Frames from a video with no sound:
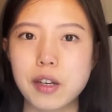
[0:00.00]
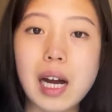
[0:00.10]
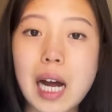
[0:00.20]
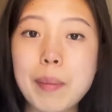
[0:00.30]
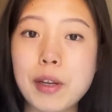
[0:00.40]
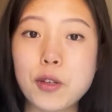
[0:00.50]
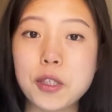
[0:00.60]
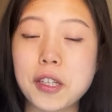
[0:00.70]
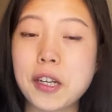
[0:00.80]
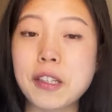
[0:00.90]
I'm
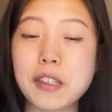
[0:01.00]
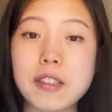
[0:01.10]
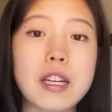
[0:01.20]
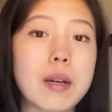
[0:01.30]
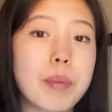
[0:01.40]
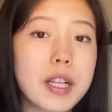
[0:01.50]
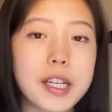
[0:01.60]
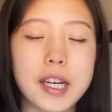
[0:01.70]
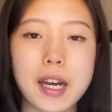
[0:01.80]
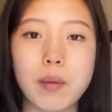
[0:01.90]
interested in
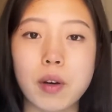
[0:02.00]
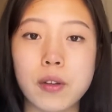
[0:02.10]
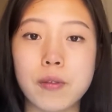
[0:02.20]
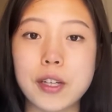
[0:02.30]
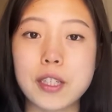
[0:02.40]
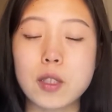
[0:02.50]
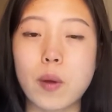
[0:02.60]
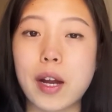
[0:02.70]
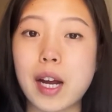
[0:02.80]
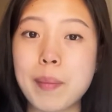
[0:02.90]
sustainability, and one of the reasons
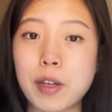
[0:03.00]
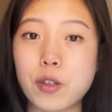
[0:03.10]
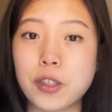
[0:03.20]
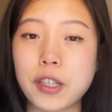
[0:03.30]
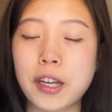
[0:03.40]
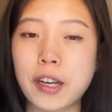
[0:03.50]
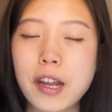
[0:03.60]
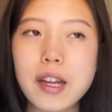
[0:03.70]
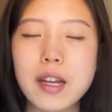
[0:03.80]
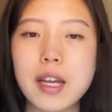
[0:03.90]
why I'm interested in
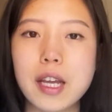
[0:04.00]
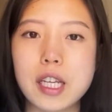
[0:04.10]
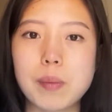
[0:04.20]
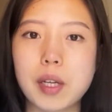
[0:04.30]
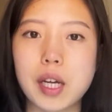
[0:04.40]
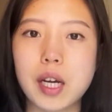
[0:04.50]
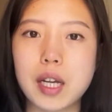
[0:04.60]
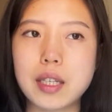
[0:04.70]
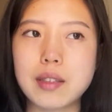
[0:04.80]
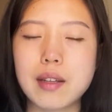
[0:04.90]
it is
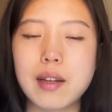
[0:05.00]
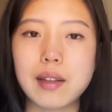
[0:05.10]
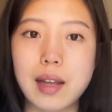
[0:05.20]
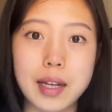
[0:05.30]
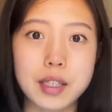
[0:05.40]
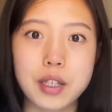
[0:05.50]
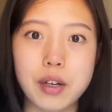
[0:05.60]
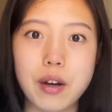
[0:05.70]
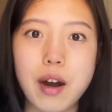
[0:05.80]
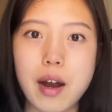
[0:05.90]
because last
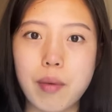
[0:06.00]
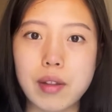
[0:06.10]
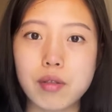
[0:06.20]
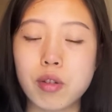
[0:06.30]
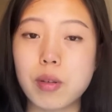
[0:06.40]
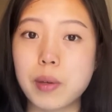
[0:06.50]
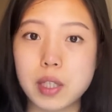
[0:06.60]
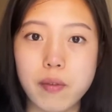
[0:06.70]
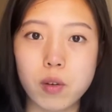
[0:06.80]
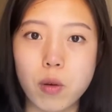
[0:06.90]
year I went through the
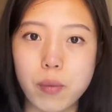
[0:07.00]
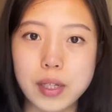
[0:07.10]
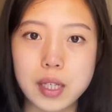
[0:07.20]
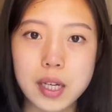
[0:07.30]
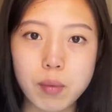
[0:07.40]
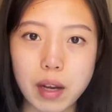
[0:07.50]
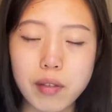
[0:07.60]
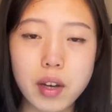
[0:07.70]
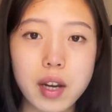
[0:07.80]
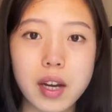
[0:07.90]
Pacific Northwest heat
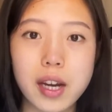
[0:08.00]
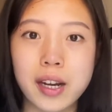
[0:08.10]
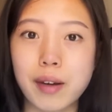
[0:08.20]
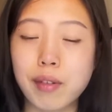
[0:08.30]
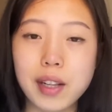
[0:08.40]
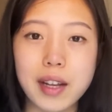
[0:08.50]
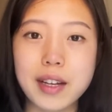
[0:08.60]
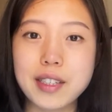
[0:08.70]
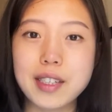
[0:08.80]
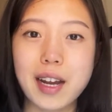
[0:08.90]
wave and I
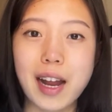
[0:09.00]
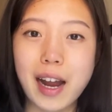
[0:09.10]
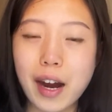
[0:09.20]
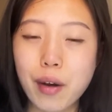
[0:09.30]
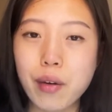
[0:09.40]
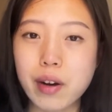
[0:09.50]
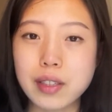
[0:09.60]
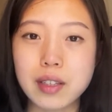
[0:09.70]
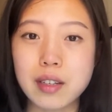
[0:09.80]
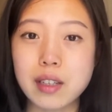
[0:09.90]
realized how our
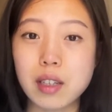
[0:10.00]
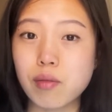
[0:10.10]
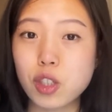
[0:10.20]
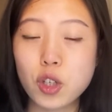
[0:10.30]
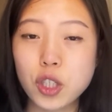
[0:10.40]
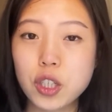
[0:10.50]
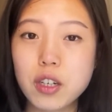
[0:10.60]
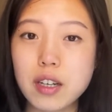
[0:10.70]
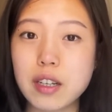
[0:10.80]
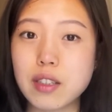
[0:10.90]
city's
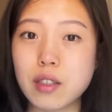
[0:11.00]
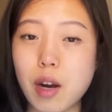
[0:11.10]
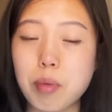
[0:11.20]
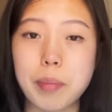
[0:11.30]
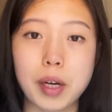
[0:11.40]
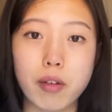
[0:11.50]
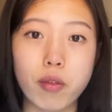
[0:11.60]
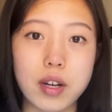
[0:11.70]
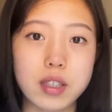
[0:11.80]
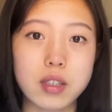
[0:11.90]
infrastructure is not prepared
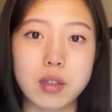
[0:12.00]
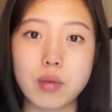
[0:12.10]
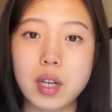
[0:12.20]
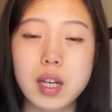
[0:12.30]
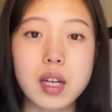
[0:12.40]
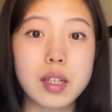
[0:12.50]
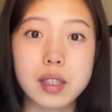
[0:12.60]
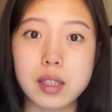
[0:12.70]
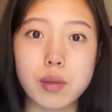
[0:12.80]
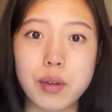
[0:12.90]
for us to
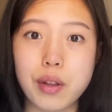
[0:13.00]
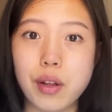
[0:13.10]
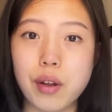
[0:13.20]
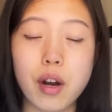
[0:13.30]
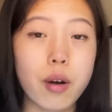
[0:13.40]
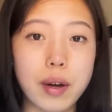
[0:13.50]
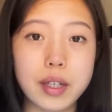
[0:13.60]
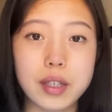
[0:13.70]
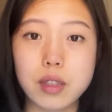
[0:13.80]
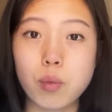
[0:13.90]
deal with
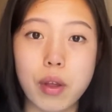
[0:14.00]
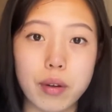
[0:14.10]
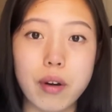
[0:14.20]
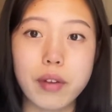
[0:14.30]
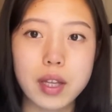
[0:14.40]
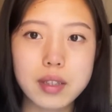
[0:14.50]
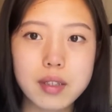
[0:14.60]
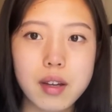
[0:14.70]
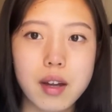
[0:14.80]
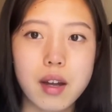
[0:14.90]
horrendous weather events.
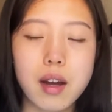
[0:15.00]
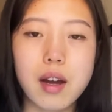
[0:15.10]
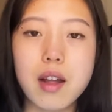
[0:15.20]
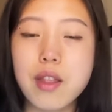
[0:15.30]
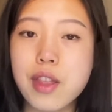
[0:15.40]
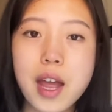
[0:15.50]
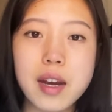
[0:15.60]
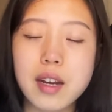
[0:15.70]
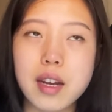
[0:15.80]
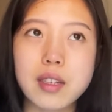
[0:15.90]
Uh,
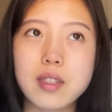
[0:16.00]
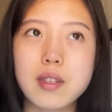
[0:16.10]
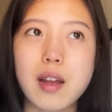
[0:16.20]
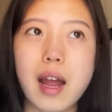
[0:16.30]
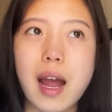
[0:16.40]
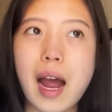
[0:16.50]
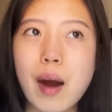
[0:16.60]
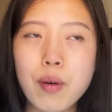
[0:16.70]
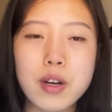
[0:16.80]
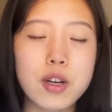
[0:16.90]
then it's
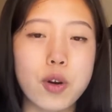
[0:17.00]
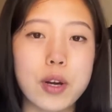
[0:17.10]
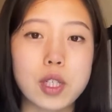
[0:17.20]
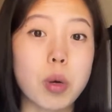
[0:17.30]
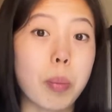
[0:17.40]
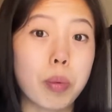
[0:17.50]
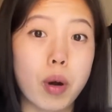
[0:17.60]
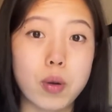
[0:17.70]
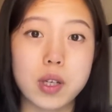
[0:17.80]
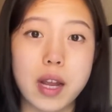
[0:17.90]
how are you going to
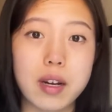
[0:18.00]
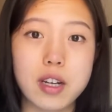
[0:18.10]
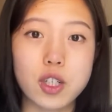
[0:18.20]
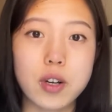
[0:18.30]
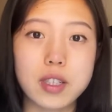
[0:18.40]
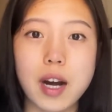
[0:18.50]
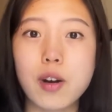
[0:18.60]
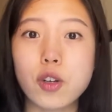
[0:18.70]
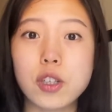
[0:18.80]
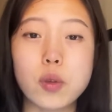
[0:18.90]
approach that interest? How are
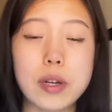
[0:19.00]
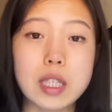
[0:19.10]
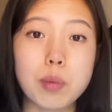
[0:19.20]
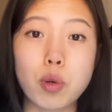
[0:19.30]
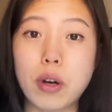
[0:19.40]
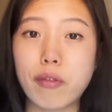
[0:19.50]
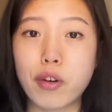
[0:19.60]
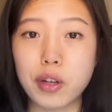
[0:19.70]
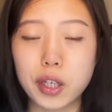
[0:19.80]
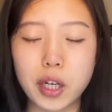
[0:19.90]
you going to explore it
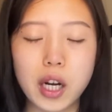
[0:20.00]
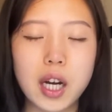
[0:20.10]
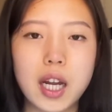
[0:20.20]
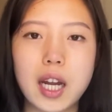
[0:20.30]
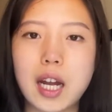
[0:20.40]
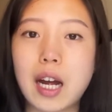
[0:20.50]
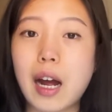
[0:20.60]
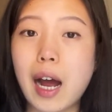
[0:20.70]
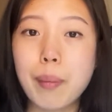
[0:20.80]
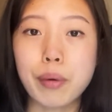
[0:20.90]
further? Uh,
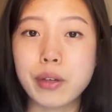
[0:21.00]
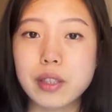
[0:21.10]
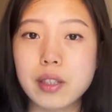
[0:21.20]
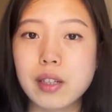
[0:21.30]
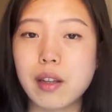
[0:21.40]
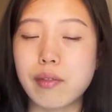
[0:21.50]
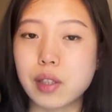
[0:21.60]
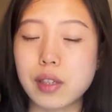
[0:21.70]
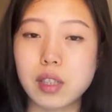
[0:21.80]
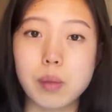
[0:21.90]
I personally love to
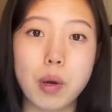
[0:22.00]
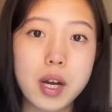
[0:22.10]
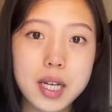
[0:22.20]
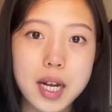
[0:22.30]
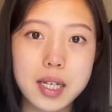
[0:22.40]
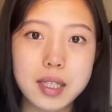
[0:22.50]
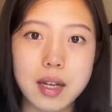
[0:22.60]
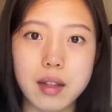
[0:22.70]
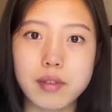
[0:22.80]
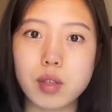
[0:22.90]
listen to podcasts, I
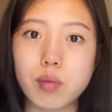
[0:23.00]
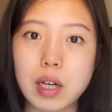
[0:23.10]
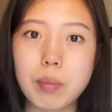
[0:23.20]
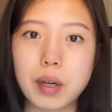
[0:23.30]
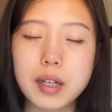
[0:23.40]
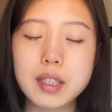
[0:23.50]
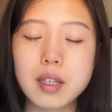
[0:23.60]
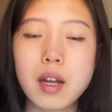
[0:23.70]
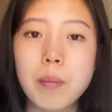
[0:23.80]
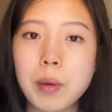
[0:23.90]
love to read books,
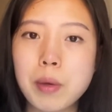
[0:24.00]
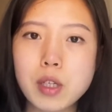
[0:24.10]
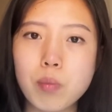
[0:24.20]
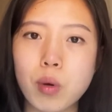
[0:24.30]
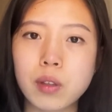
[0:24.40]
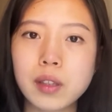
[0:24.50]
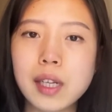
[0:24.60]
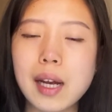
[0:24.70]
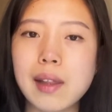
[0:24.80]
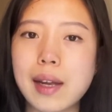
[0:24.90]
but most
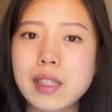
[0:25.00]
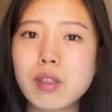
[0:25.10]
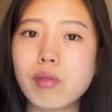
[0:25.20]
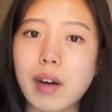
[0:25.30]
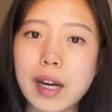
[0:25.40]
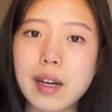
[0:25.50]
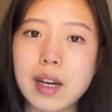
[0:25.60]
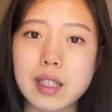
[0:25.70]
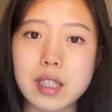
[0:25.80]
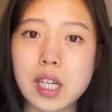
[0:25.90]
importantly, I like to write
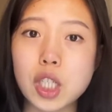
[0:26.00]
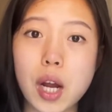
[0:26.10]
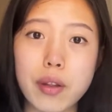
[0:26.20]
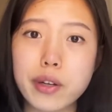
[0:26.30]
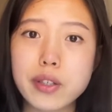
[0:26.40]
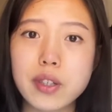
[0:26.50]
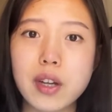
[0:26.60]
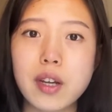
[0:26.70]
and to teach others.